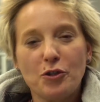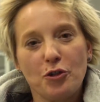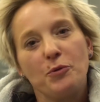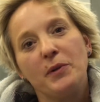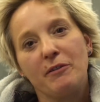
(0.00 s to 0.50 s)

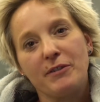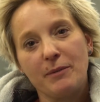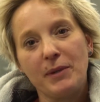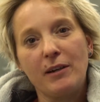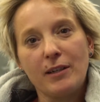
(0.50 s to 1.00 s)
sure whether it's
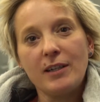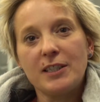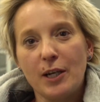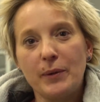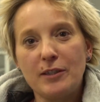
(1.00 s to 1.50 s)
something I'd like
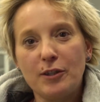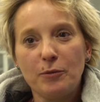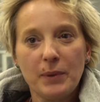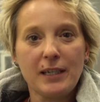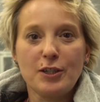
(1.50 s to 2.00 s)
to go into,
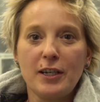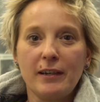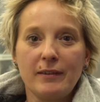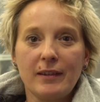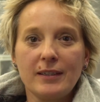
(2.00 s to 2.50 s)
but actually
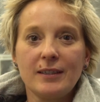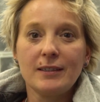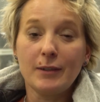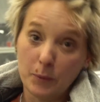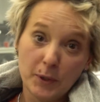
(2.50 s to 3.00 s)
I think
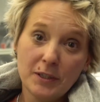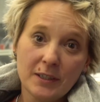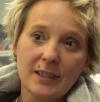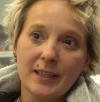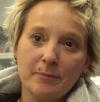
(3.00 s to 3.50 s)
I would.
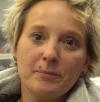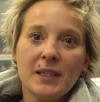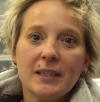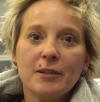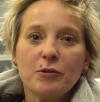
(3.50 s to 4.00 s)

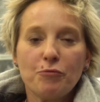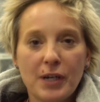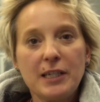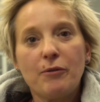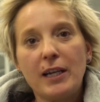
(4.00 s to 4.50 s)
It's
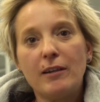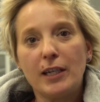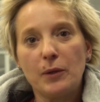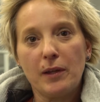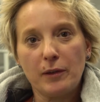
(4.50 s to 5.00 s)
really great
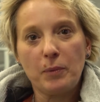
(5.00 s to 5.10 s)
learning with other